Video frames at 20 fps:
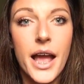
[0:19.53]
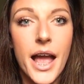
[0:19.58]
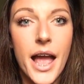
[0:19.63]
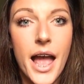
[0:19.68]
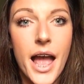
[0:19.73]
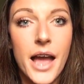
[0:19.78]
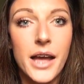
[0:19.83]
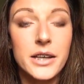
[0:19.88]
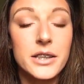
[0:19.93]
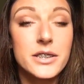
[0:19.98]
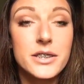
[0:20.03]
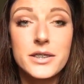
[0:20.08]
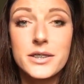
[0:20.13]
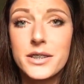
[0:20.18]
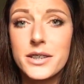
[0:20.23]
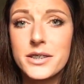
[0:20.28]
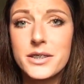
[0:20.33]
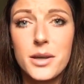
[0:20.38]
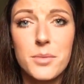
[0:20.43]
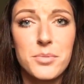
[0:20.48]
and
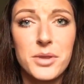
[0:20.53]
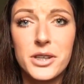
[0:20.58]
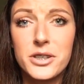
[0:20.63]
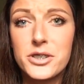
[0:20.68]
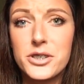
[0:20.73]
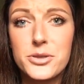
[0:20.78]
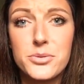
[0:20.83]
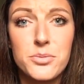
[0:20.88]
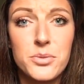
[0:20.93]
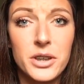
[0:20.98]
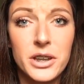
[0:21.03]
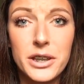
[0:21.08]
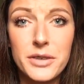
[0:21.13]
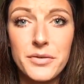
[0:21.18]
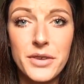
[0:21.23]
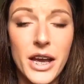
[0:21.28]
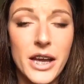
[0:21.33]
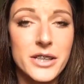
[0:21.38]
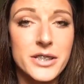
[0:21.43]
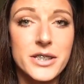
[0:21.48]
did something just really
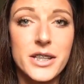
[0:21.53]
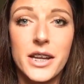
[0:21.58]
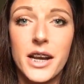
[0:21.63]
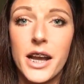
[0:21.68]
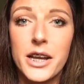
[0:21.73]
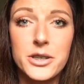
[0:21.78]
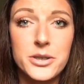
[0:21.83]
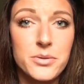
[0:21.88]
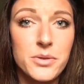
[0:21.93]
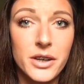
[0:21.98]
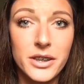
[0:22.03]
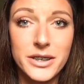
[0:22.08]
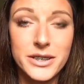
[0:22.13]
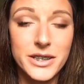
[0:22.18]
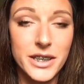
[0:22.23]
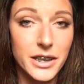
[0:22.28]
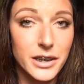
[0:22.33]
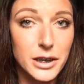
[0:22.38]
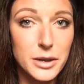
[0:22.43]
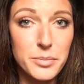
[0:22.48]
fast that I do on a
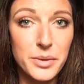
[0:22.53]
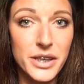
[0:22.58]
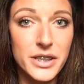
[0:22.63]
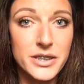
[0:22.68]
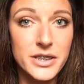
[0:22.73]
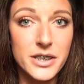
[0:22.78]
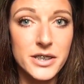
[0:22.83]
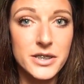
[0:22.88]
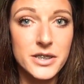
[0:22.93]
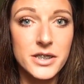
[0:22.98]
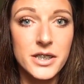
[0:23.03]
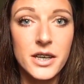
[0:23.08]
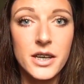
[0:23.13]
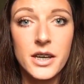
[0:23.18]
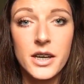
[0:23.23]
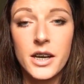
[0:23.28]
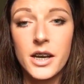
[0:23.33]
daily basis